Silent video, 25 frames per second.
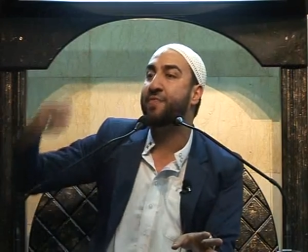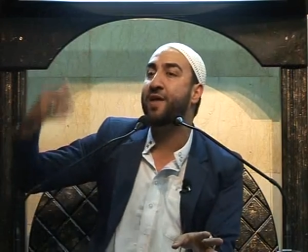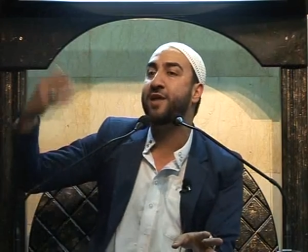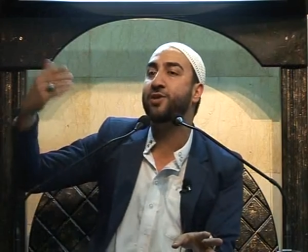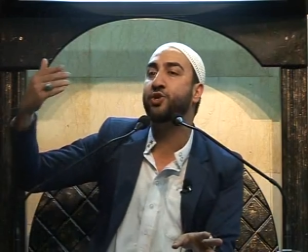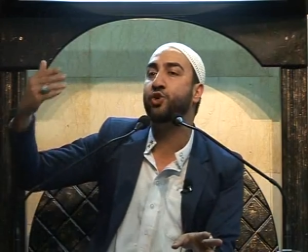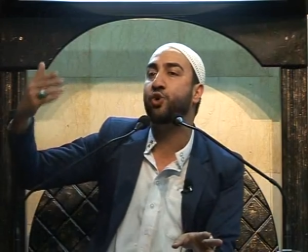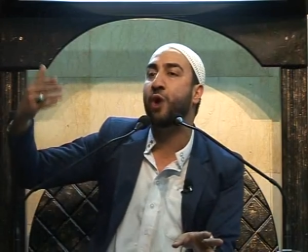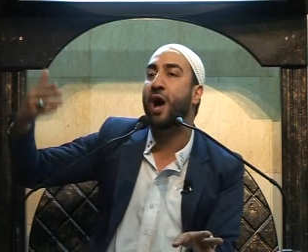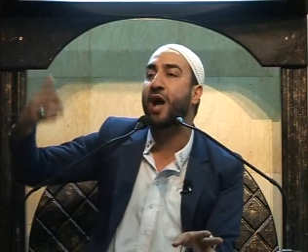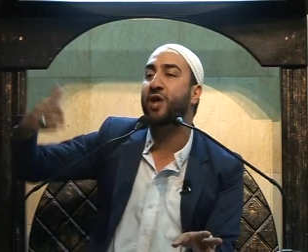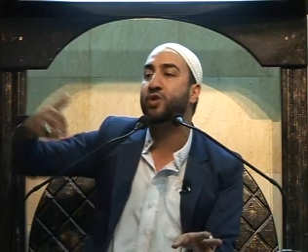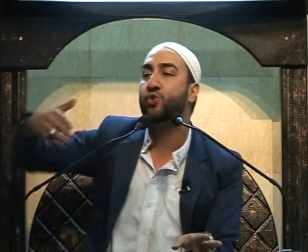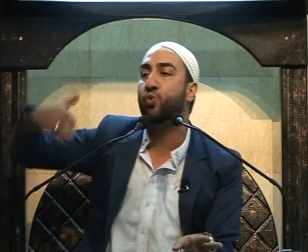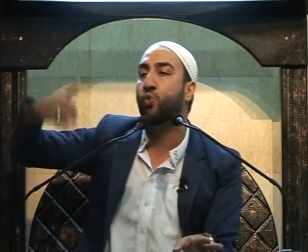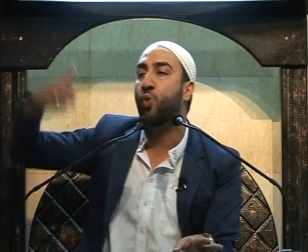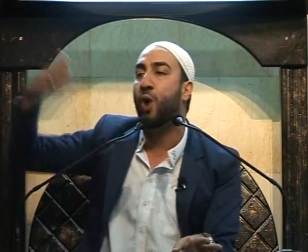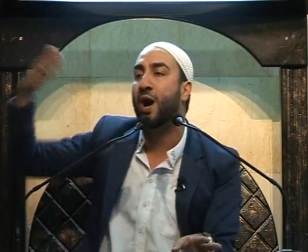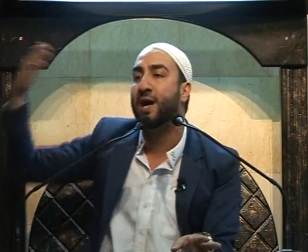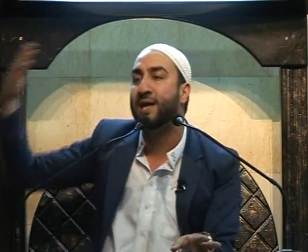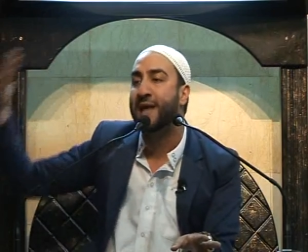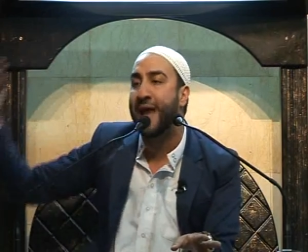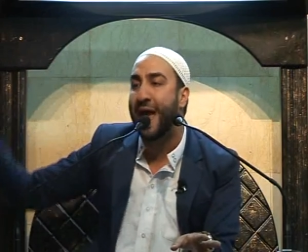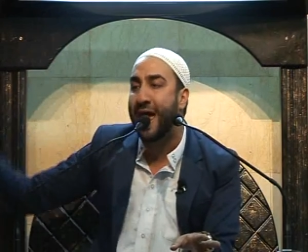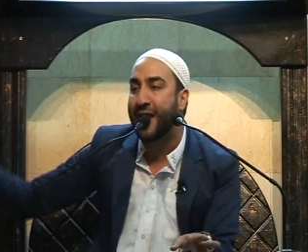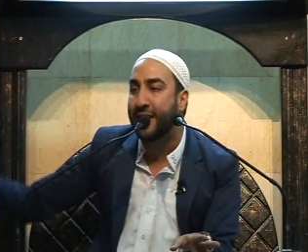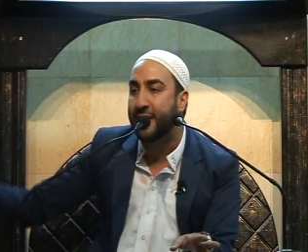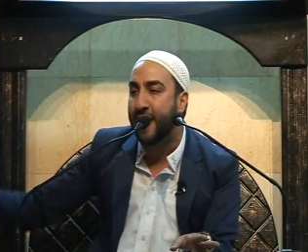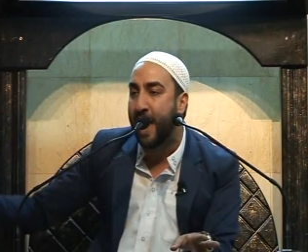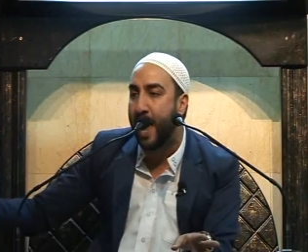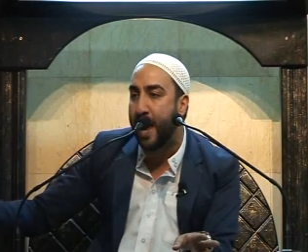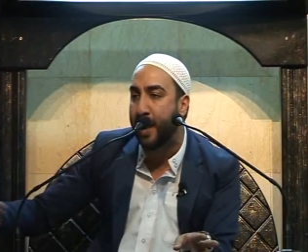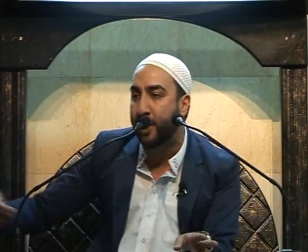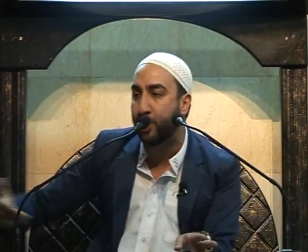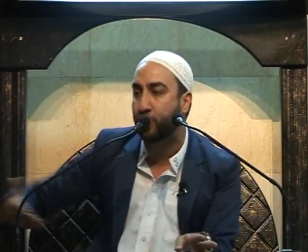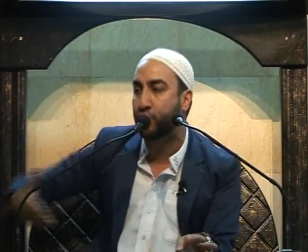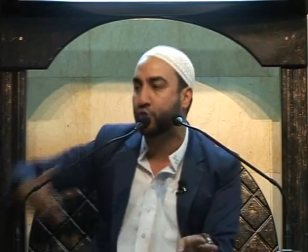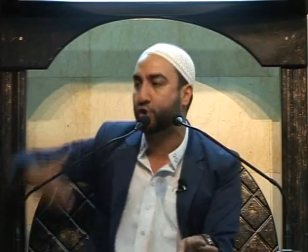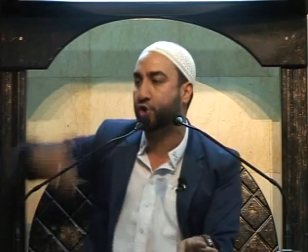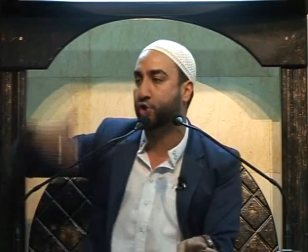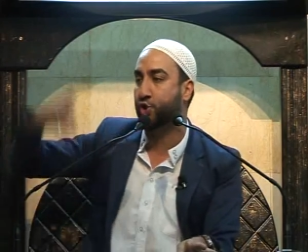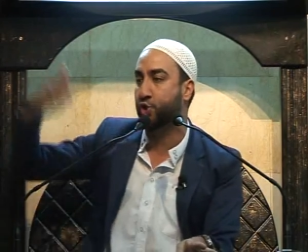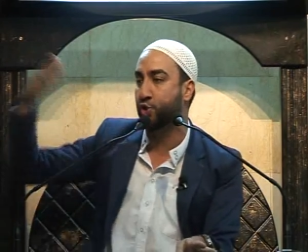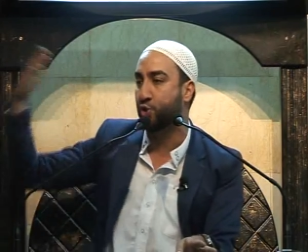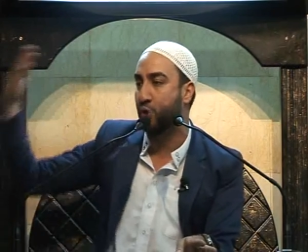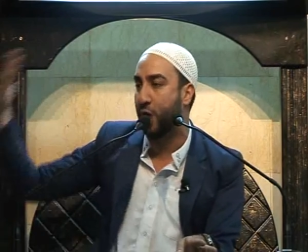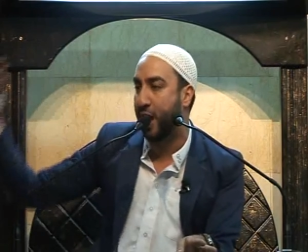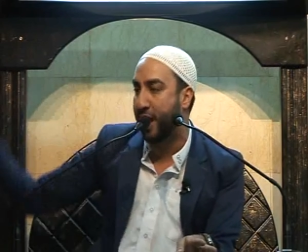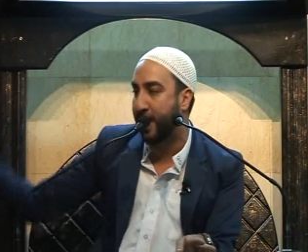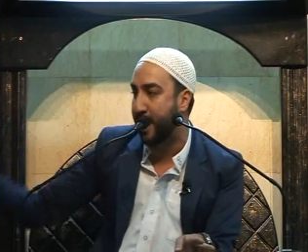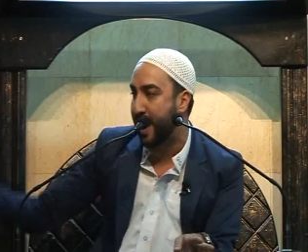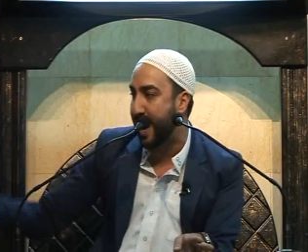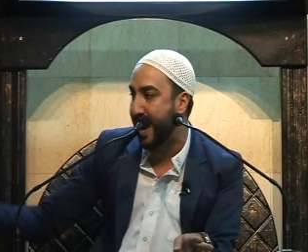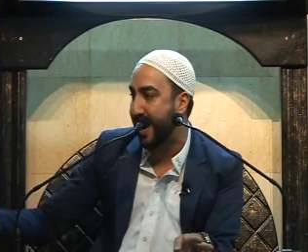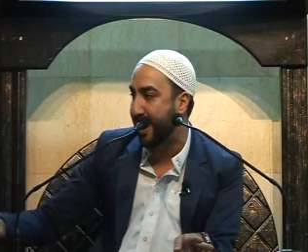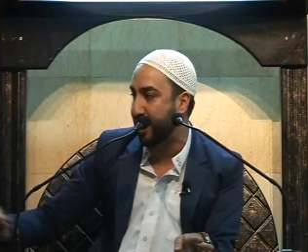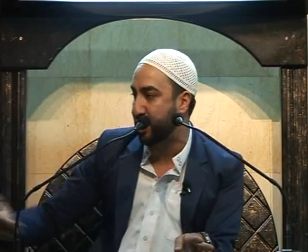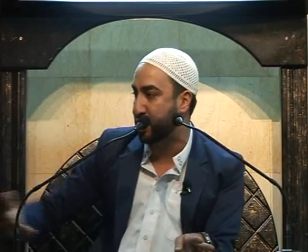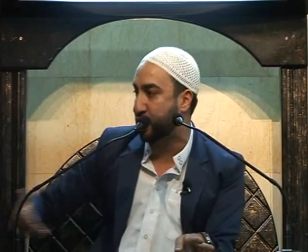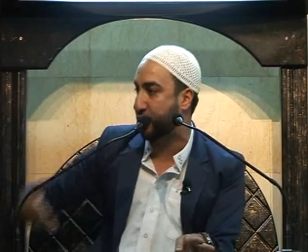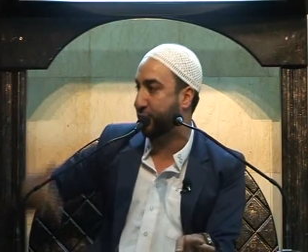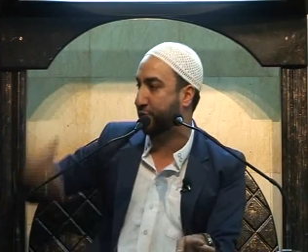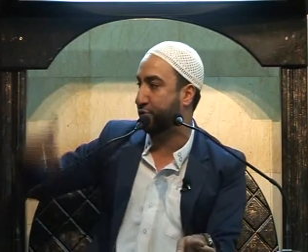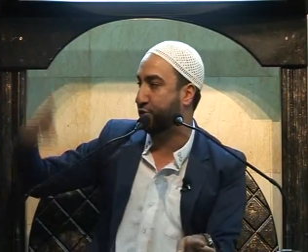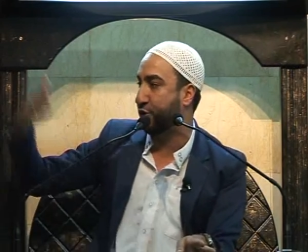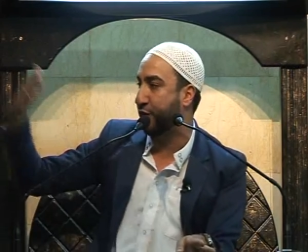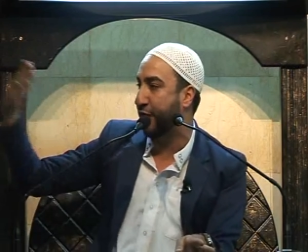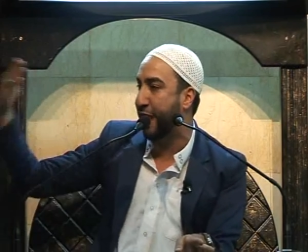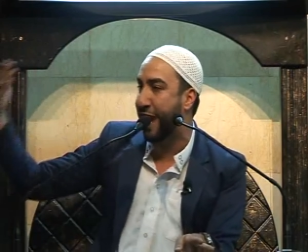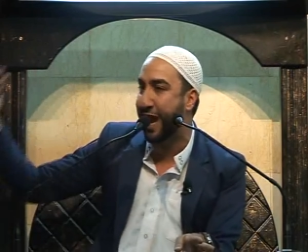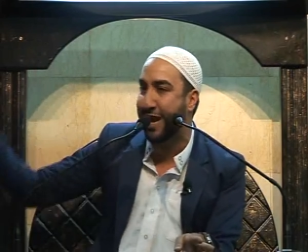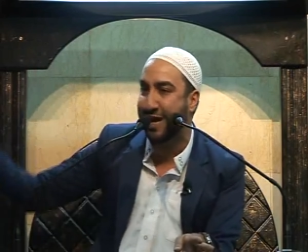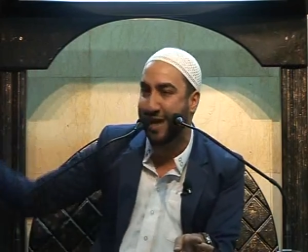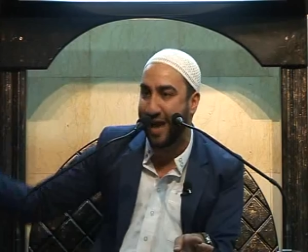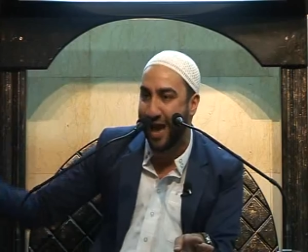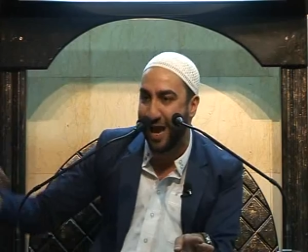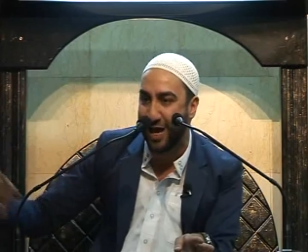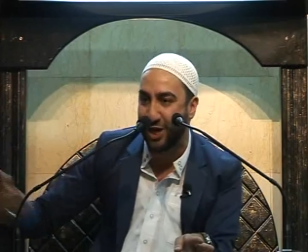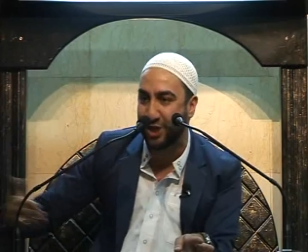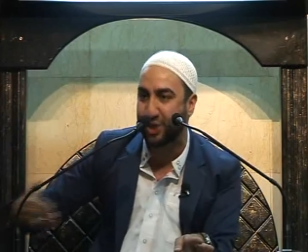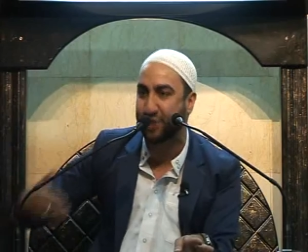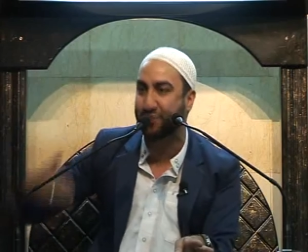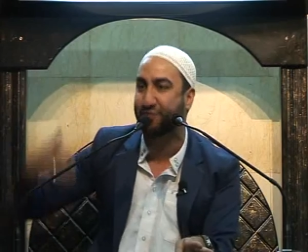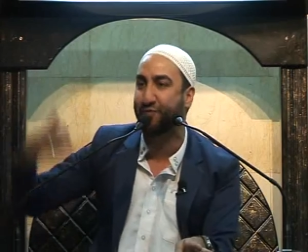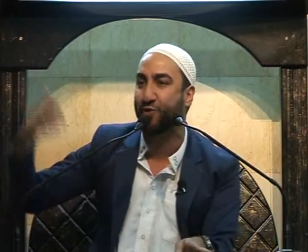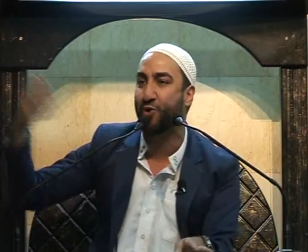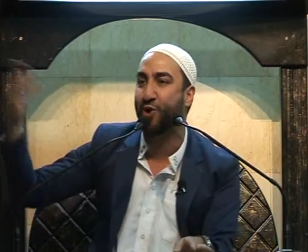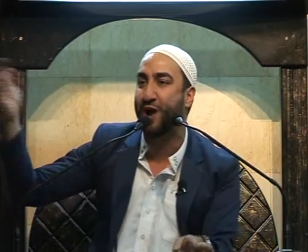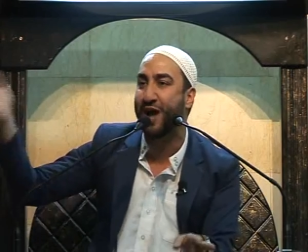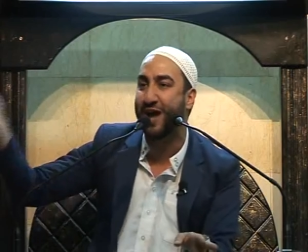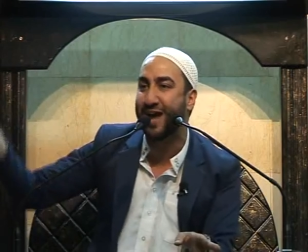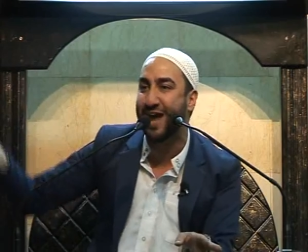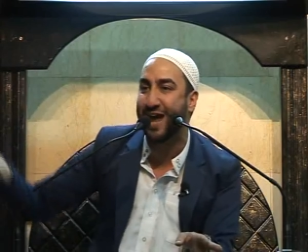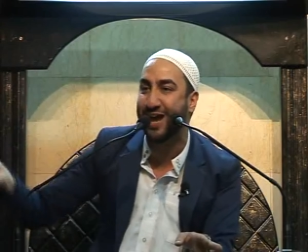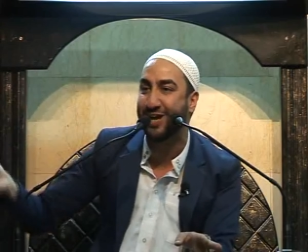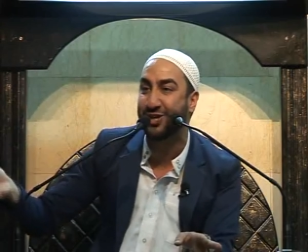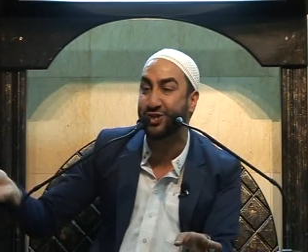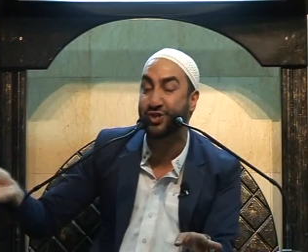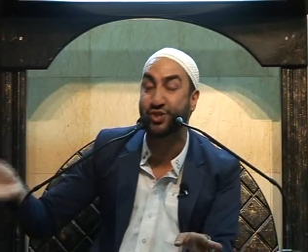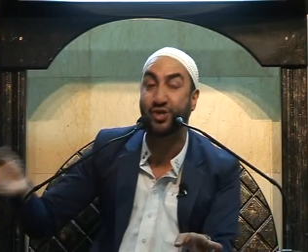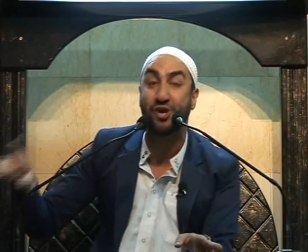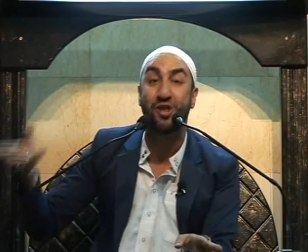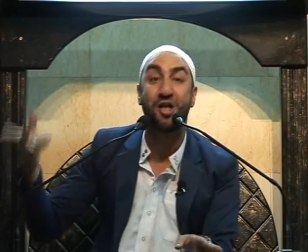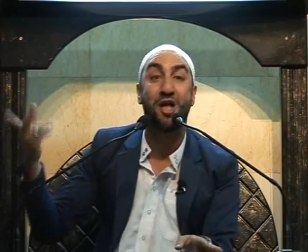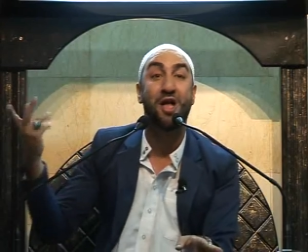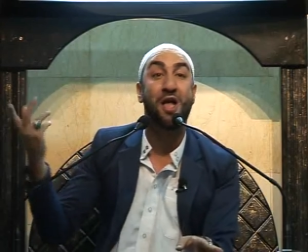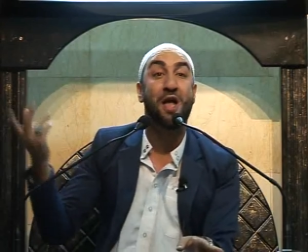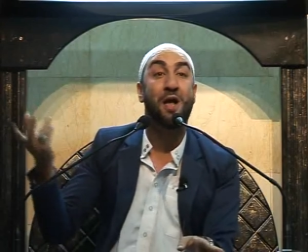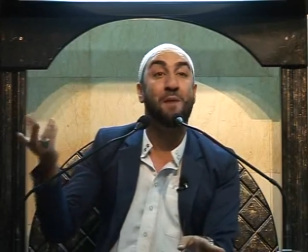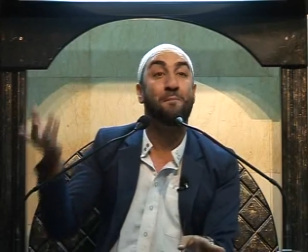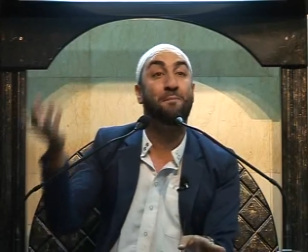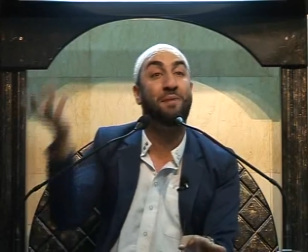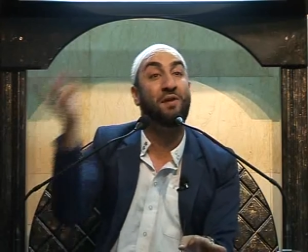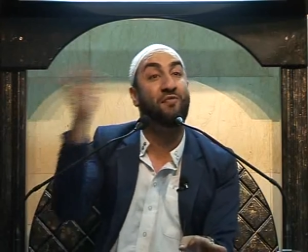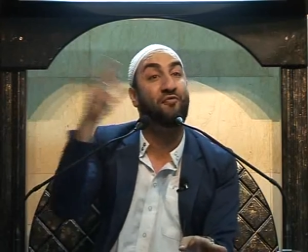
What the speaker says: Then you had 1AH, 2AH, 3AH, 4AH.